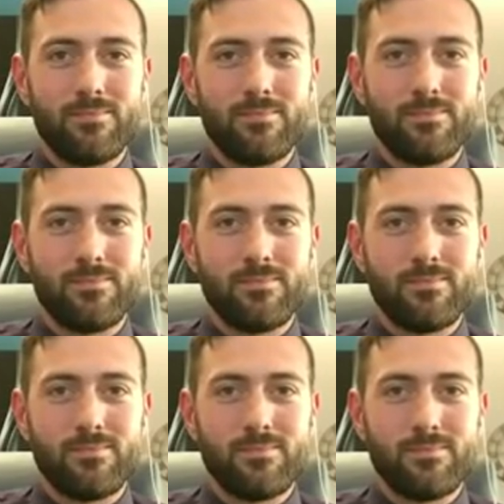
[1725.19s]

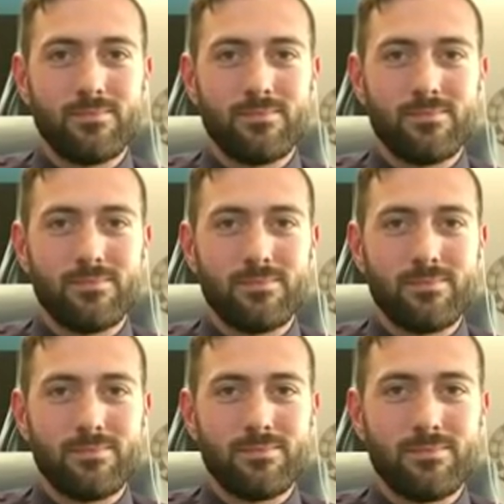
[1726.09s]

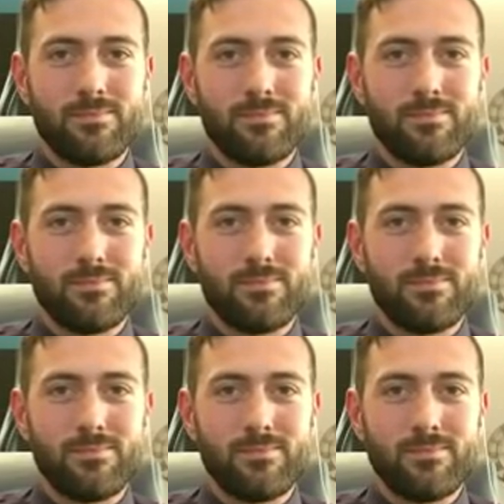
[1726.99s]

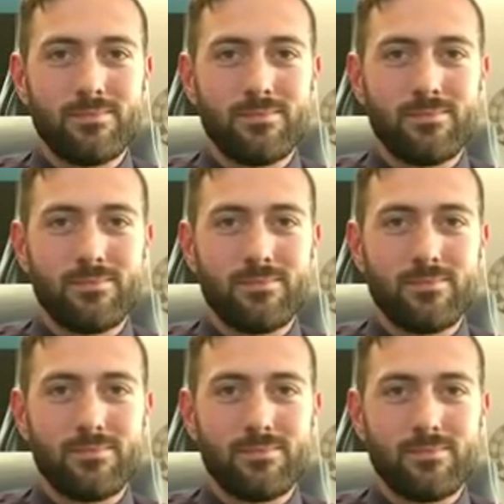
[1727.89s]

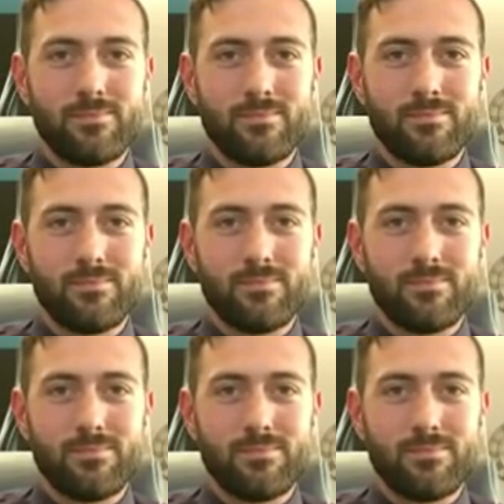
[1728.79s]

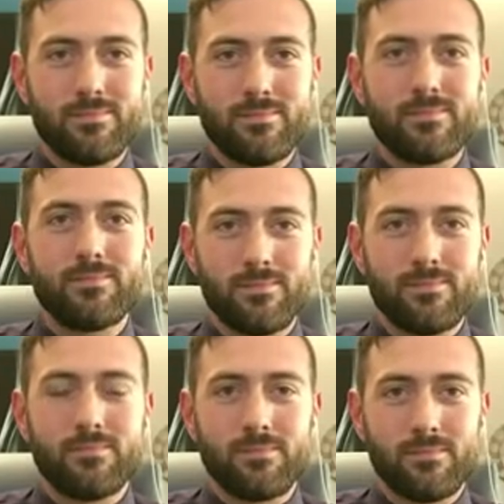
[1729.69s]

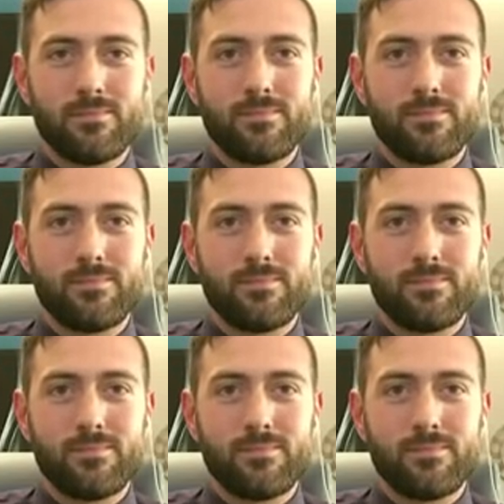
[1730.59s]
[no speech]